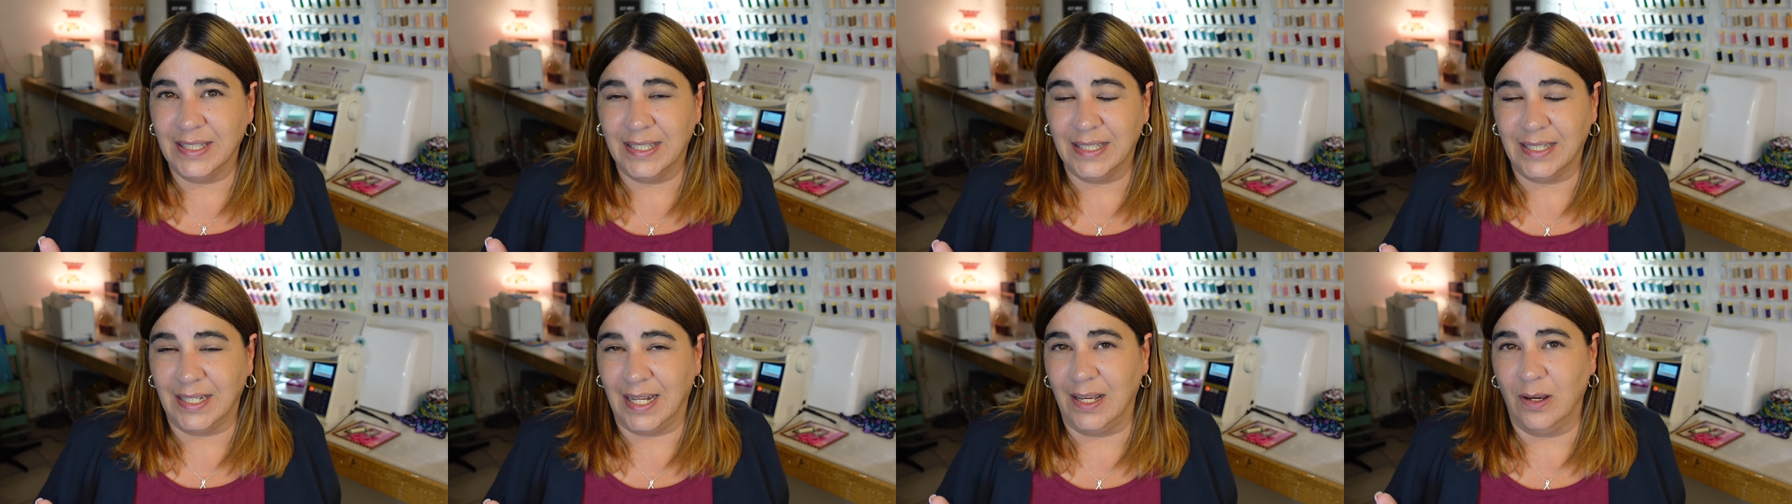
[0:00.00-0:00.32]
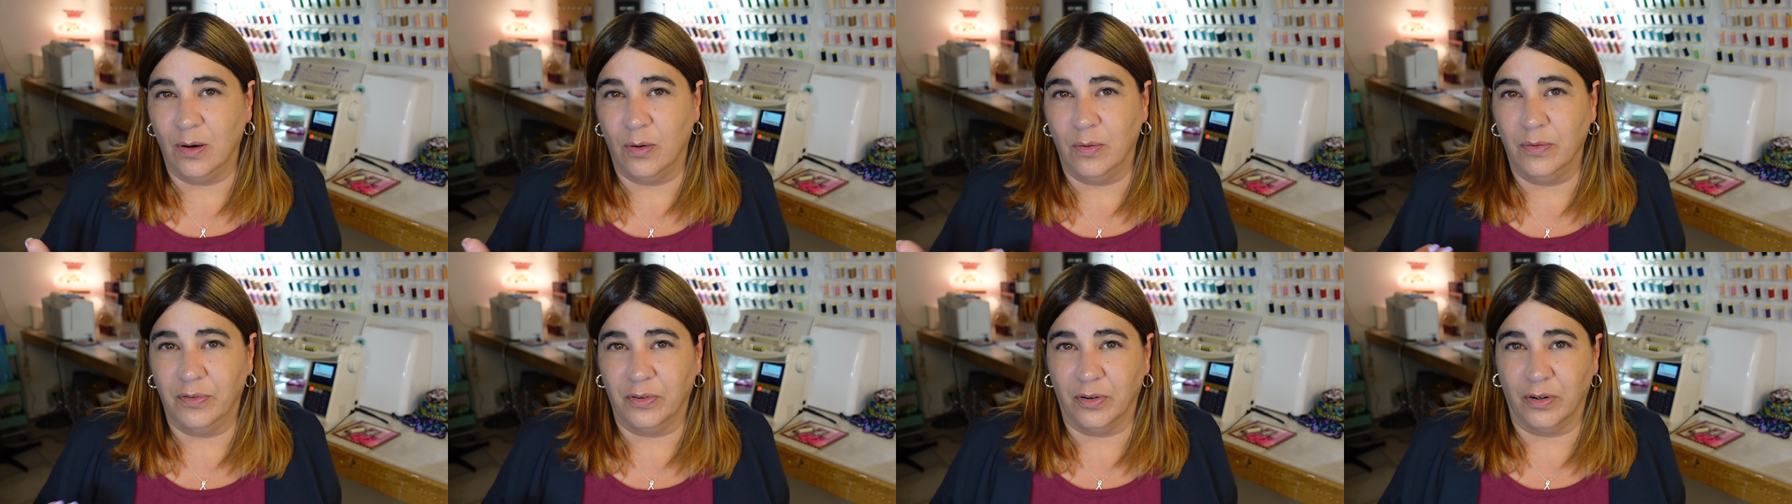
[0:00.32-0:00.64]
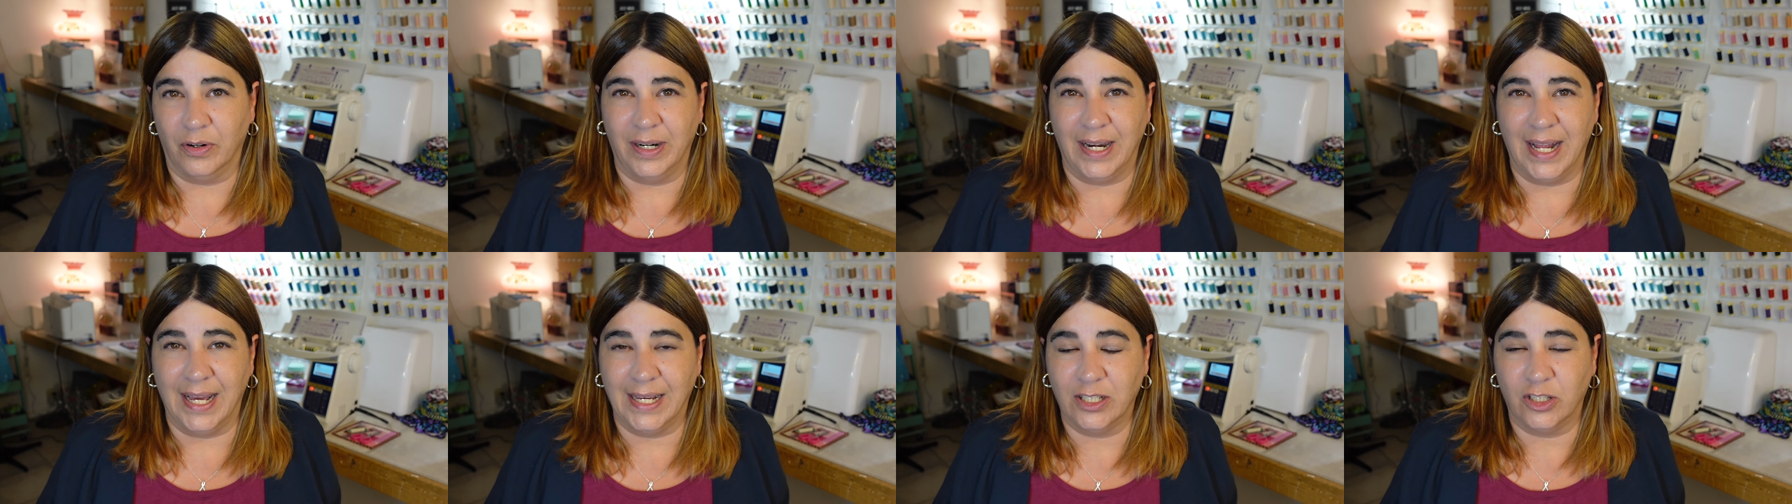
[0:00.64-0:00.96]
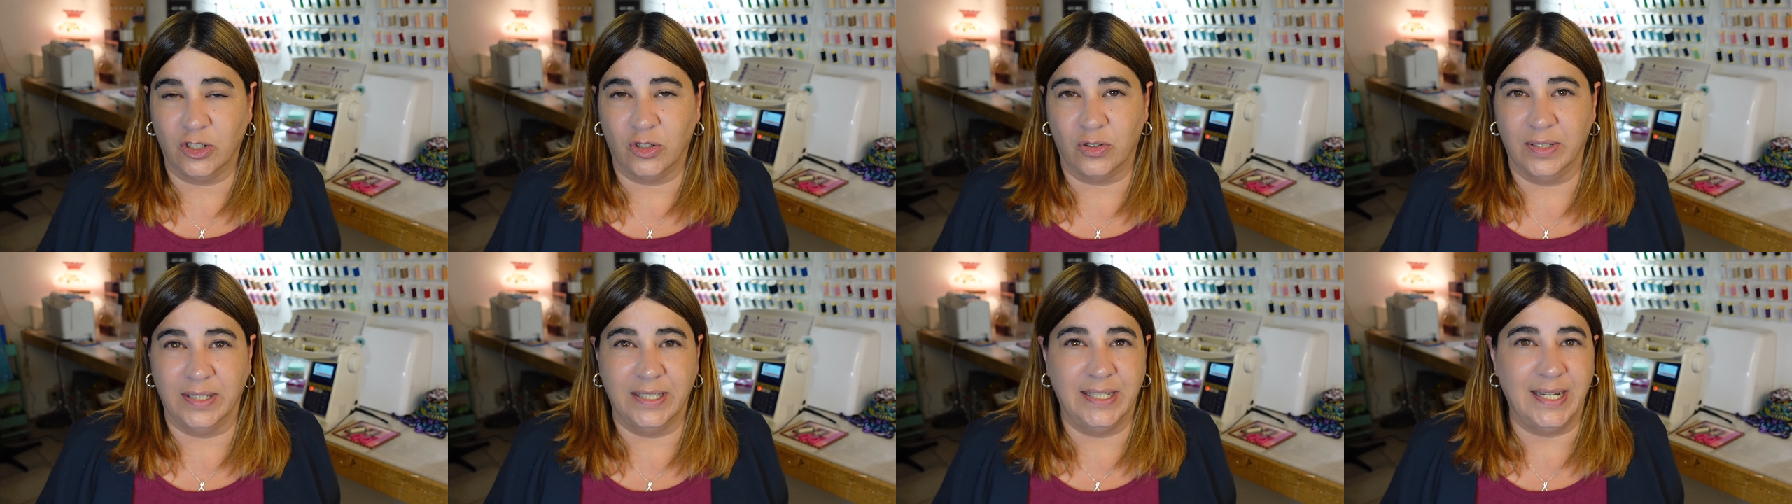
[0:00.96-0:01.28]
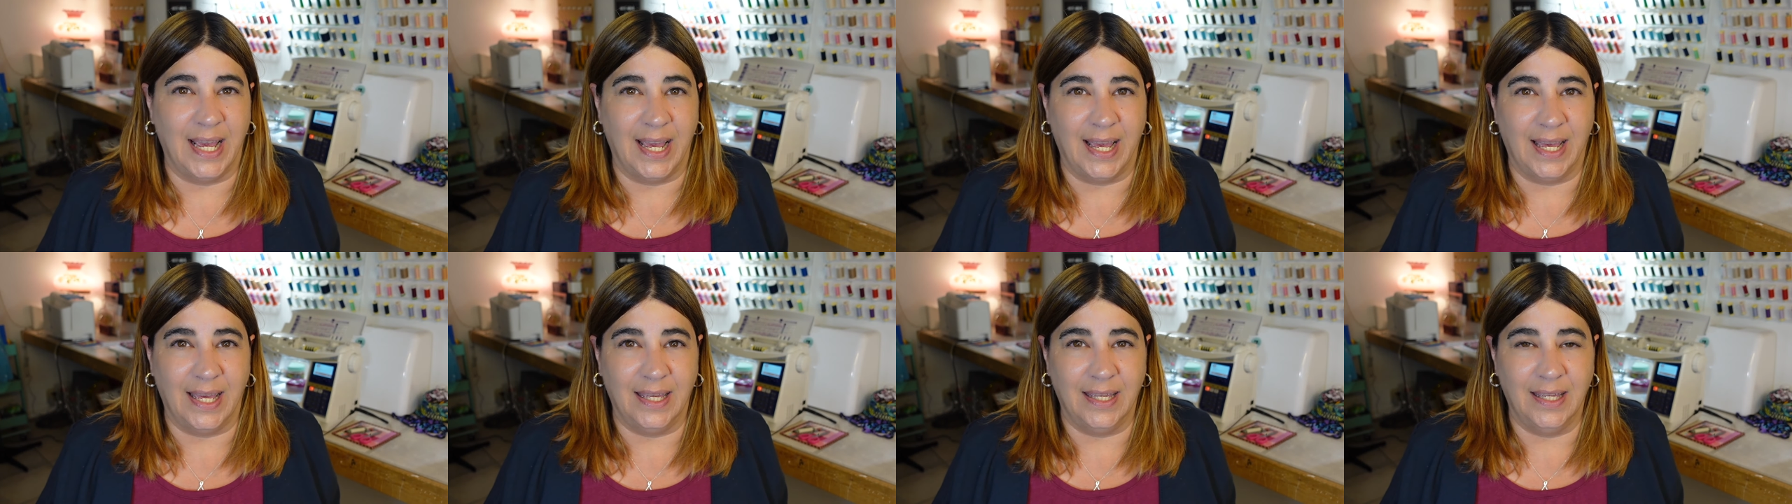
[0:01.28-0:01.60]
stay over an extra
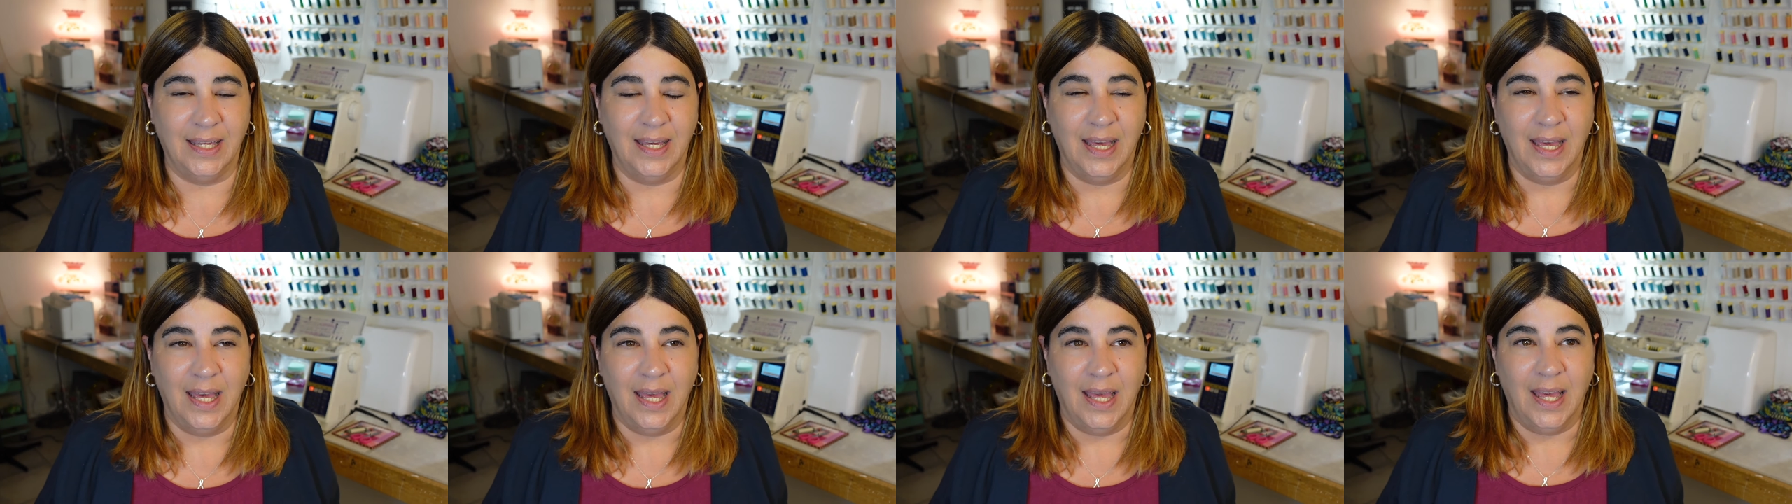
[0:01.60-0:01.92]
day.